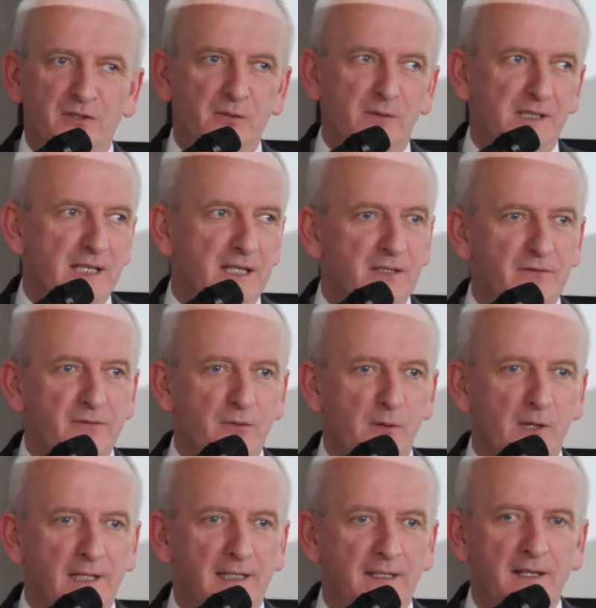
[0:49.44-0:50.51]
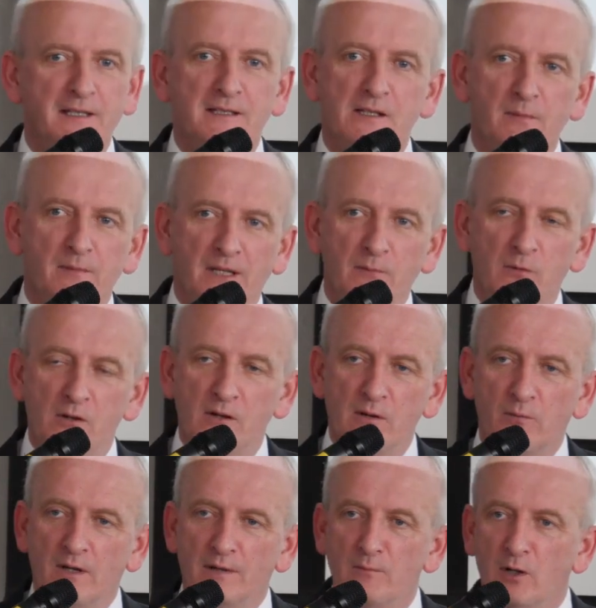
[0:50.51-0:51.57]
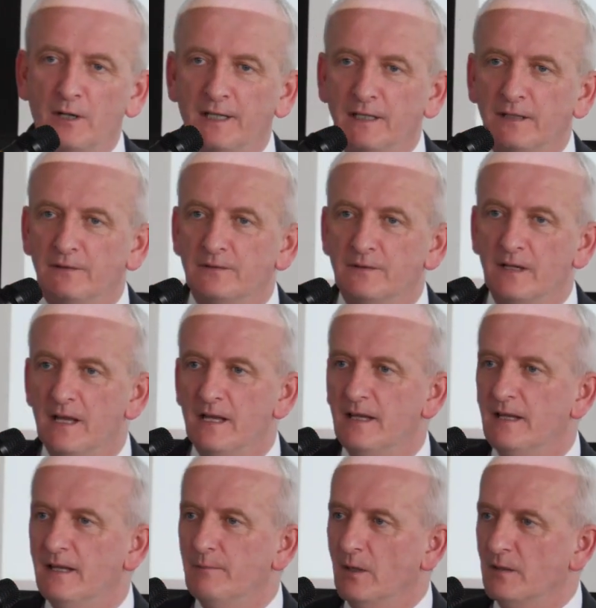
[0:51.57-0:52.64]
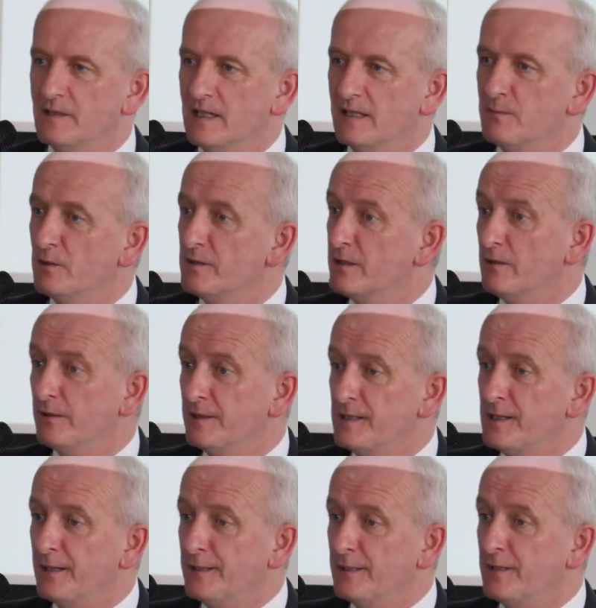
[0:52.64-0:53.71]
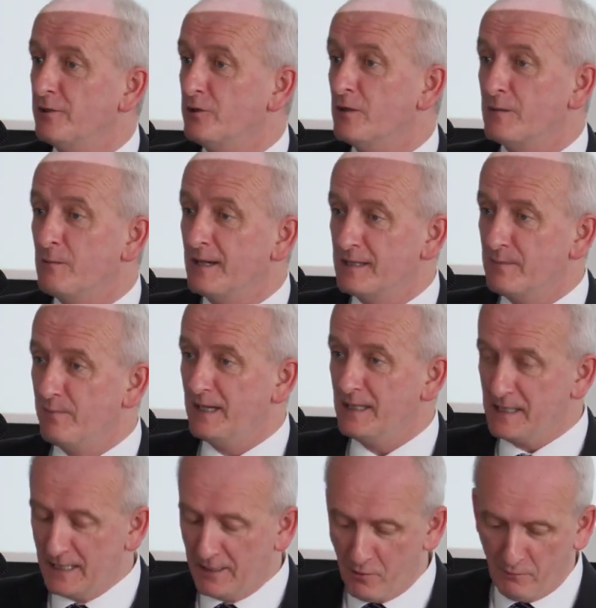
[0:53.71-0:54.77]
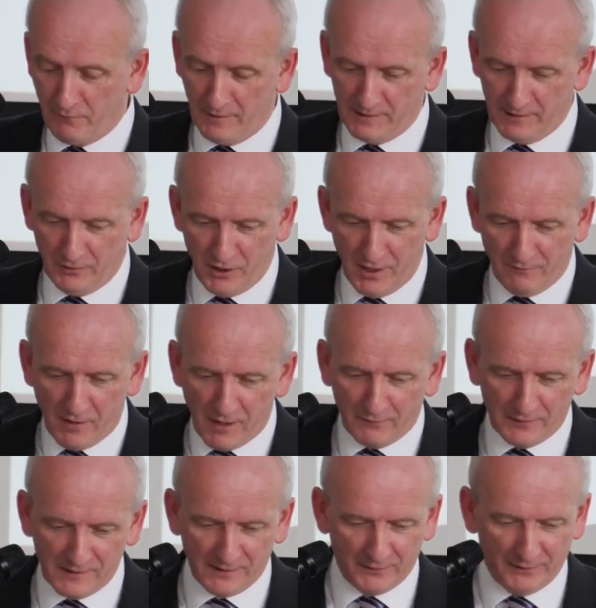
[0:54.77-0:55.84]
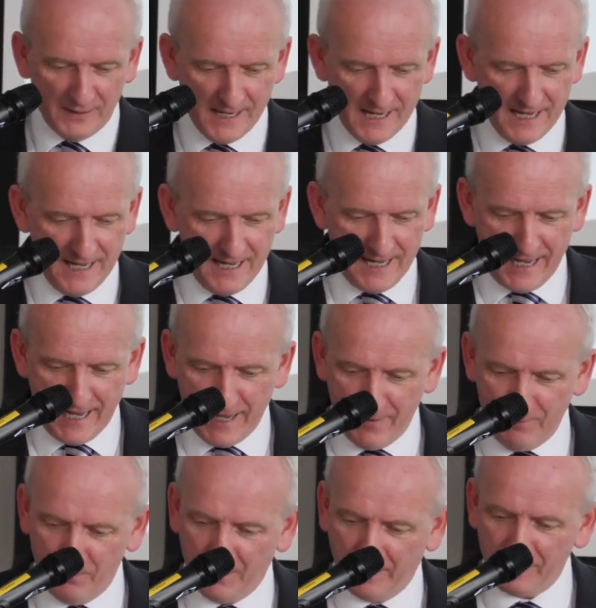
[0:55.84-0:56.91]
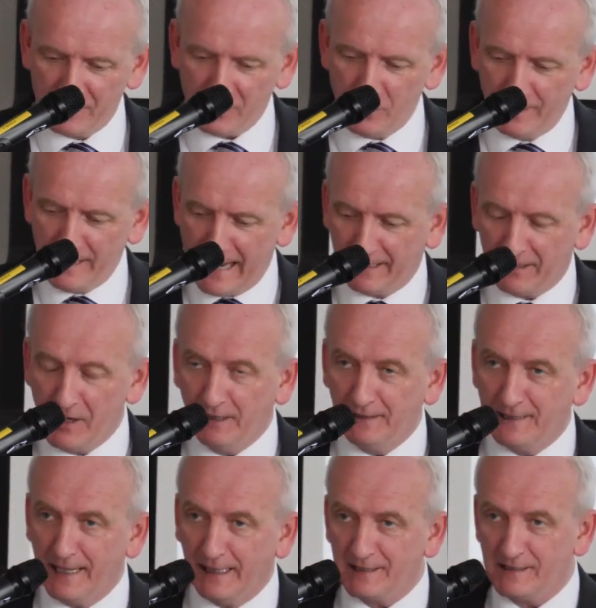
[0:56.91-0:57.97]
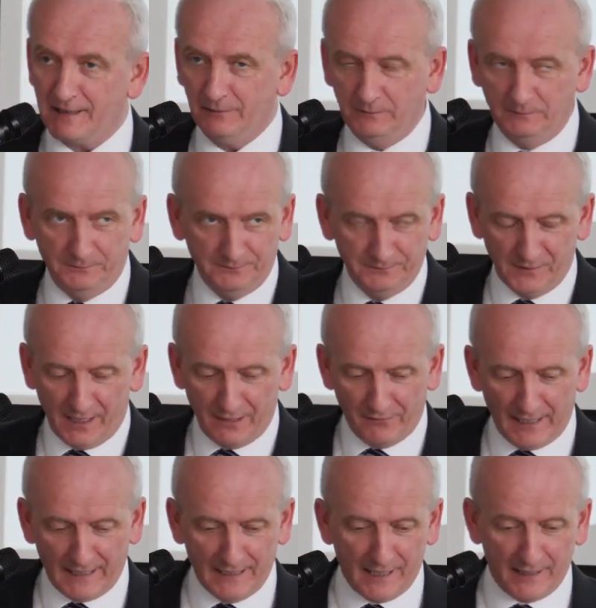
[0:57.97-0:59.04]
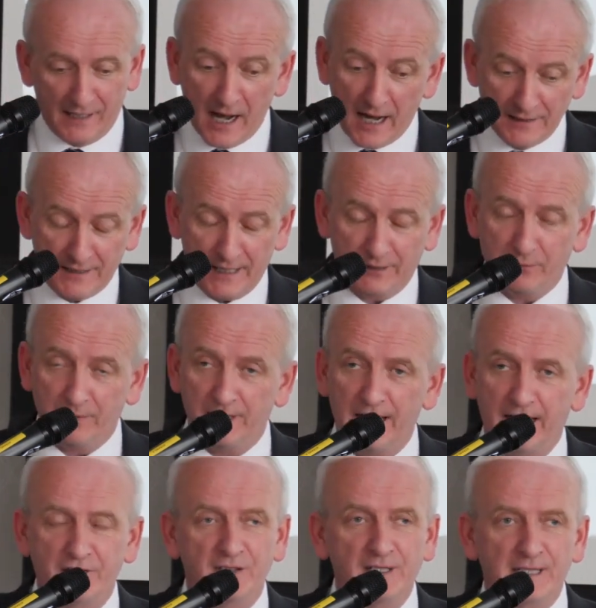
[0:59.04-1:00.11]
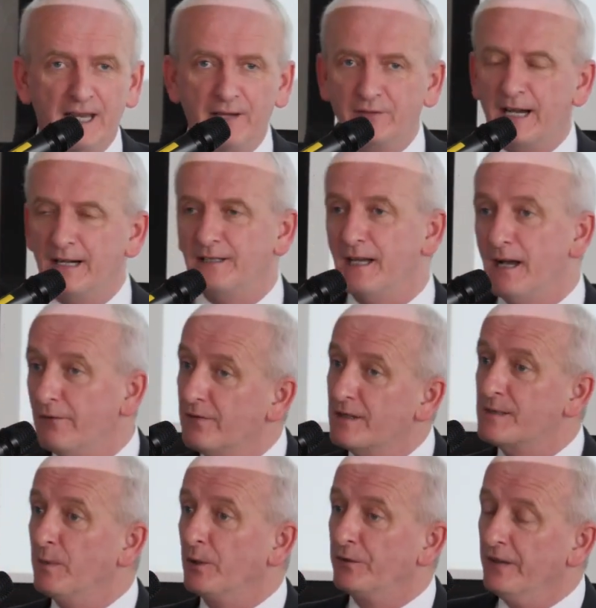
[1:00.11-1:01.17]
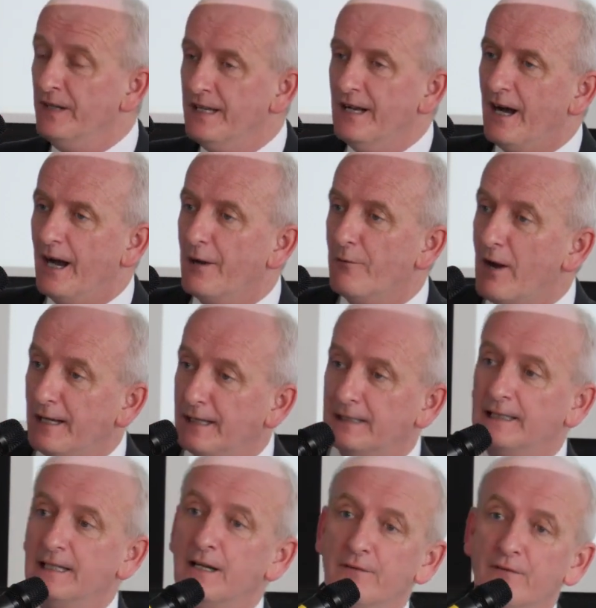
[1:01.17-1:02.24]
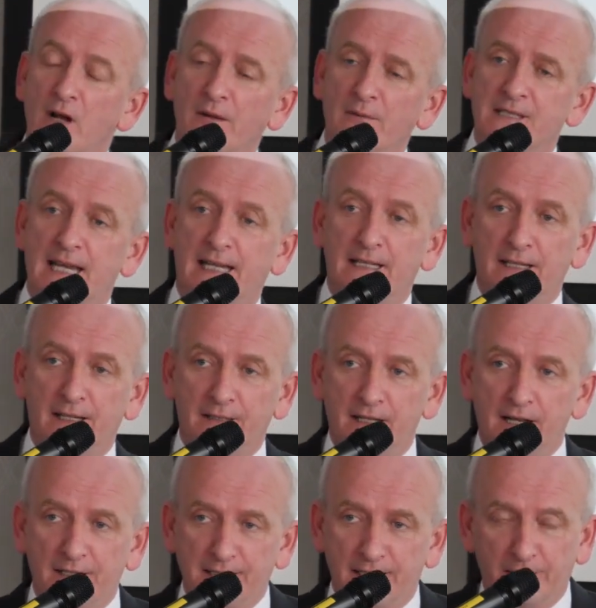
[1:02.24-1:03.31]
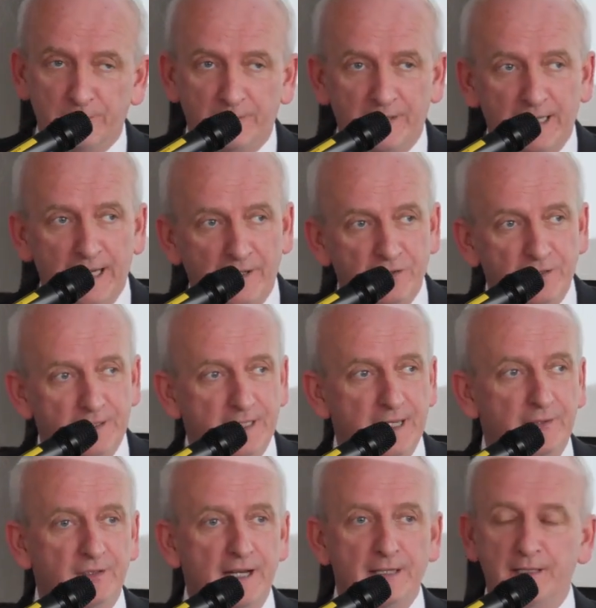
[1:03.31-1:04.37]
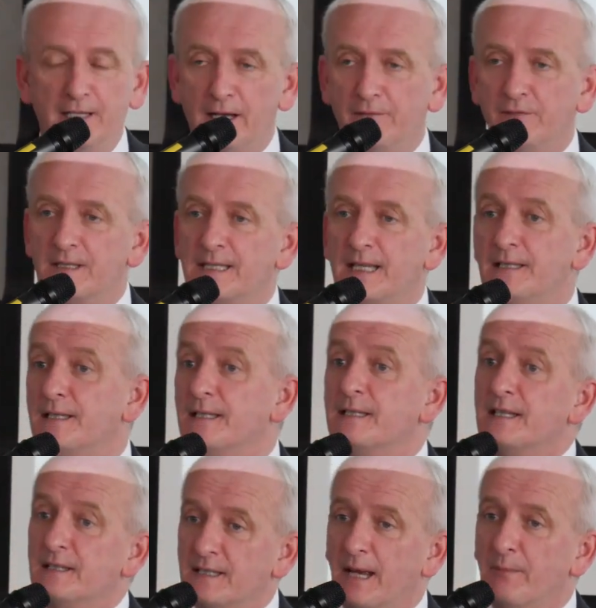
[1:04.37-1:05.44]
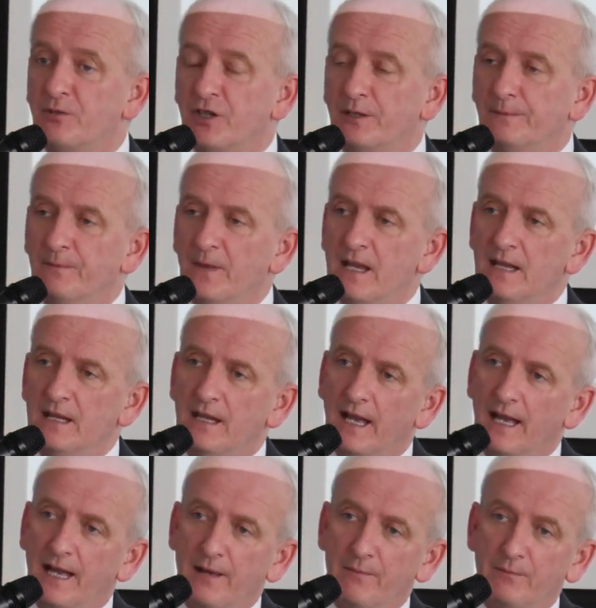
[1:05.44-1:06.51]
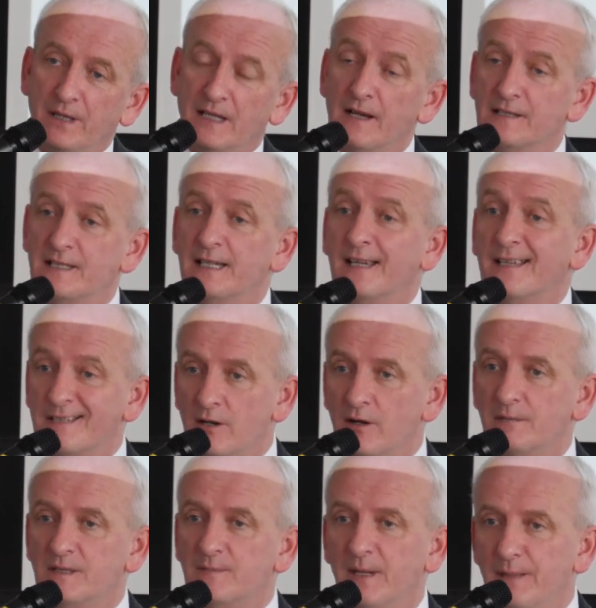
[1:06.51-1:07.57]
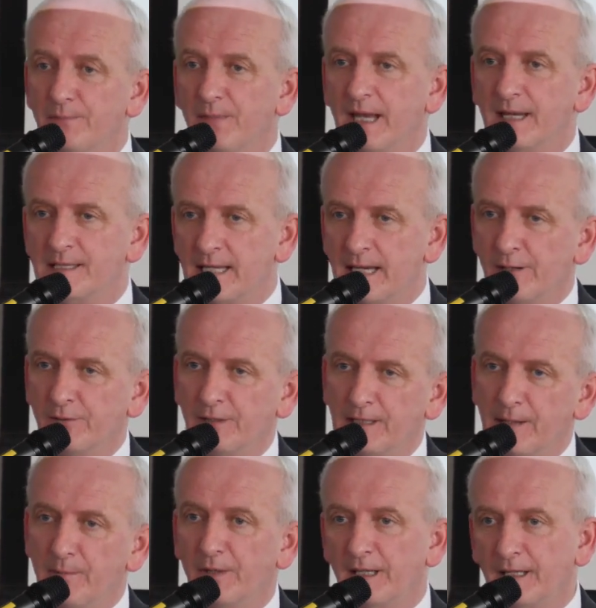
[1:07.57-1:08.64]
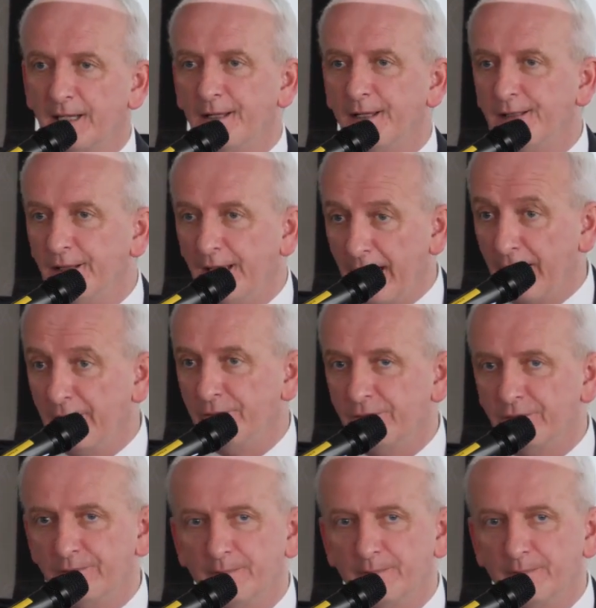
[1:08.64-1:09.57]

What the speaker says: to assist for a while. I think somebody woke up one morning and about 6 months ago and decided I just wasn't busy enough as a chief officer. So in that context, I've had a lot of contact with the National Safeguarding Office, but ironically, I've always had a lot of contact with the National Safeguarding Office since its inception, because it has always been based here in Limerick, and I have,